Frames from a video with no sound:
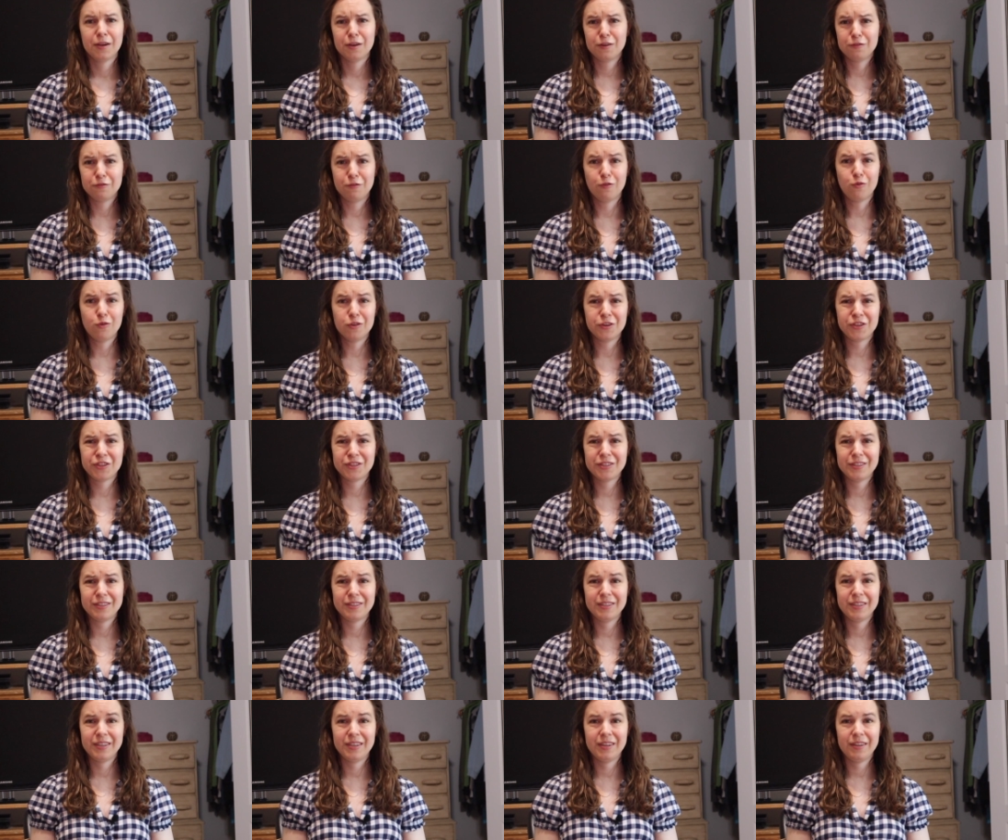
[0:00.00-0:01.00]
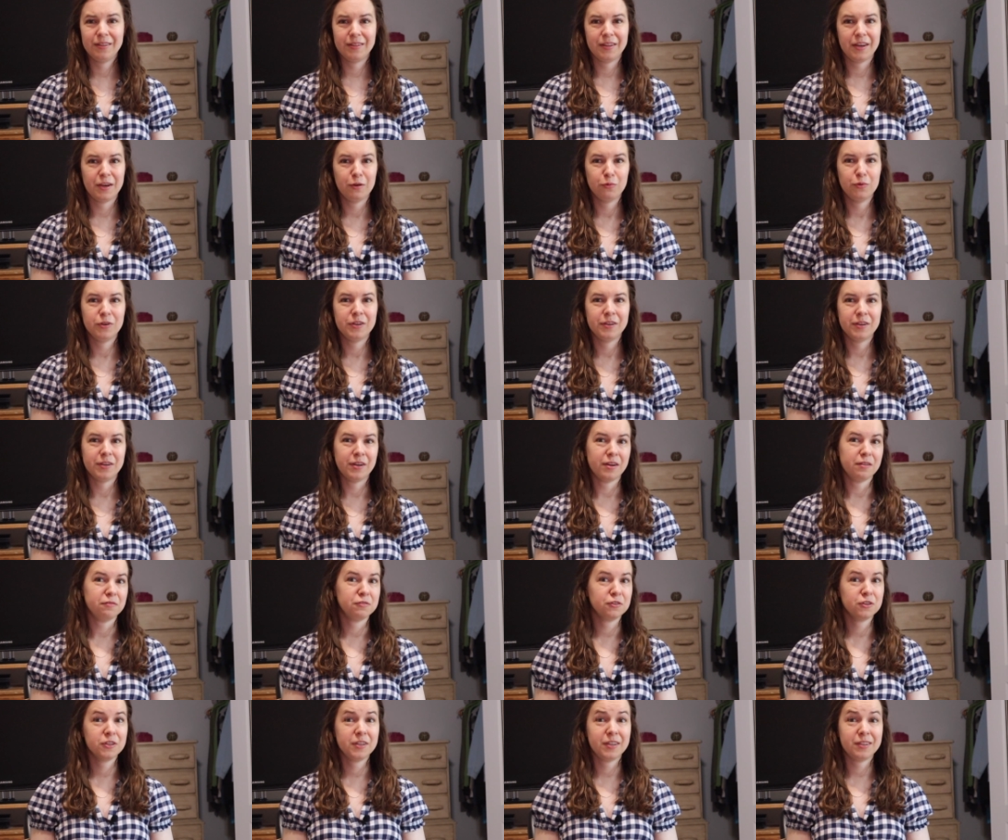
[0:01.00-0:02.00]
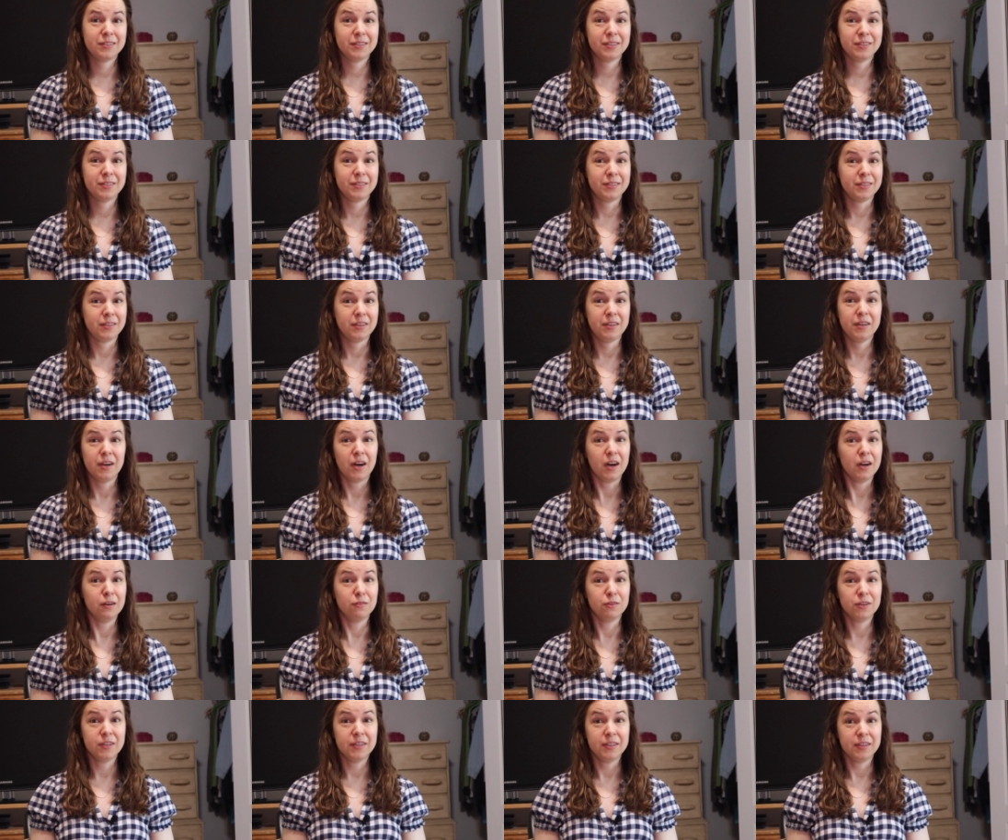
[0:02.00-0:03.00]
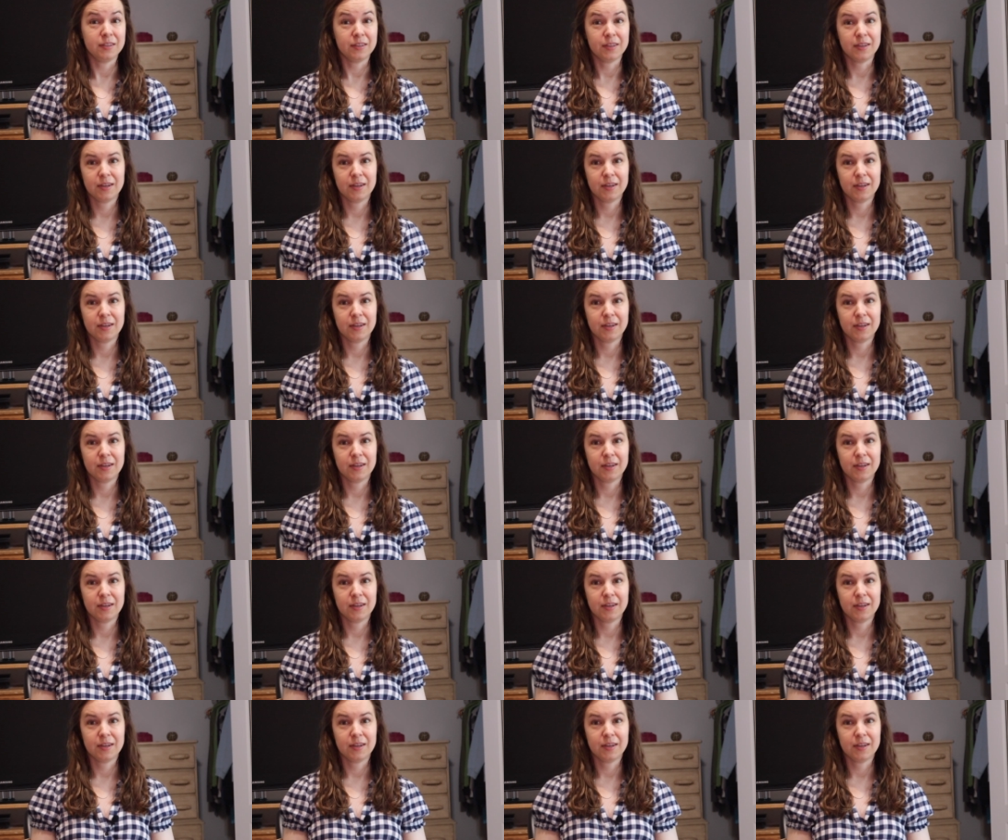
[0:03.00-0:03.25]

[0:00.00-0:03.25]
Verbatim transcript: Unfortunately, they would never get to see Ira in